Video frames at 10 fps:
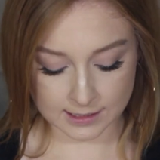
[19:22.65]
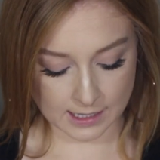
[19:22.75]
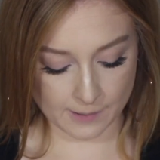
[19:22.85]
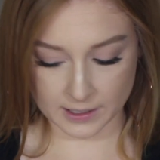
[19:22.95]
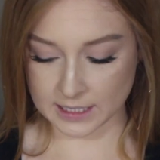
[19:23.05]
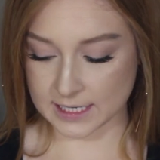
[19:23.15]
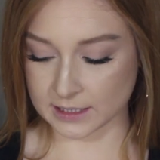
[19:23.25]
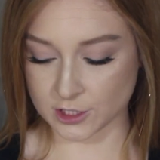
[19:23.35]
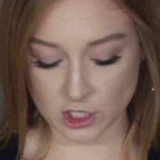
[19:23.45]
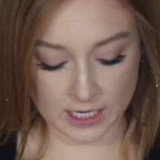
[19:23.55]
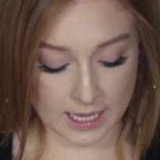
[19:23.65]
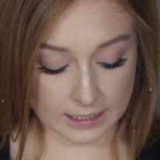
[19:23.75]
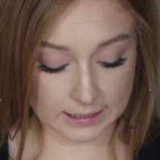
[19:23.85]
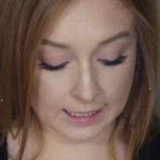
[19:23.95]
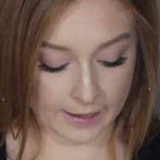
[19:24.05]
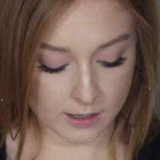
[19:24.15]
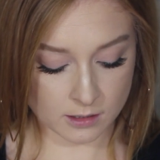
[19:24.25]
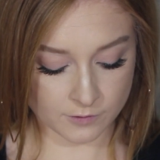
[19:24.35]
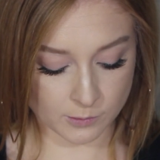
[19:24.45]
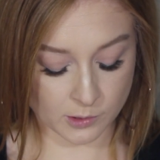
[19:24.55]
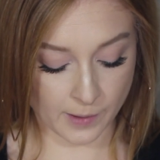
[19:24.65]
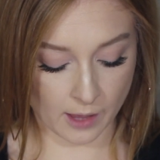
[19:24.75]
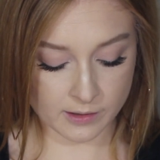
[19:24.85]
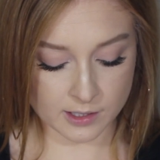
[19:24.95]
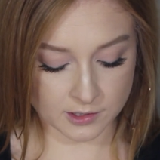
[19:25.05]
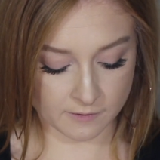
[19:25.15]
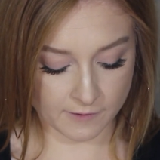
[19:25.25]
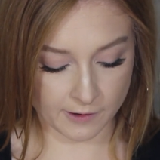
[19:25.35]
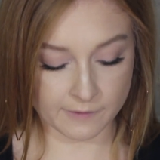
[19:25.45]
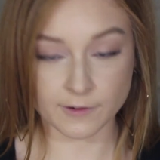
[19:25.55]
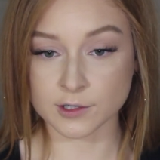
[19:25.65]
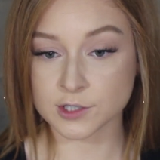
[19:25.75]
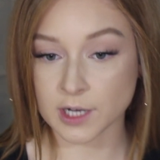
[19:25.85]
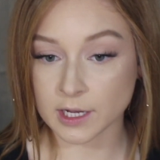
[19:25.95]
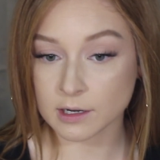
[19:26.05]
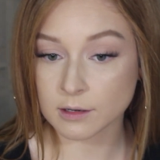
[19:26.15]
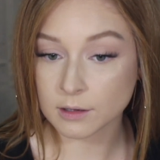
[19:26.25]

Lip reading: and I'm going to take the shade In Light from her palette. It's the very first shade.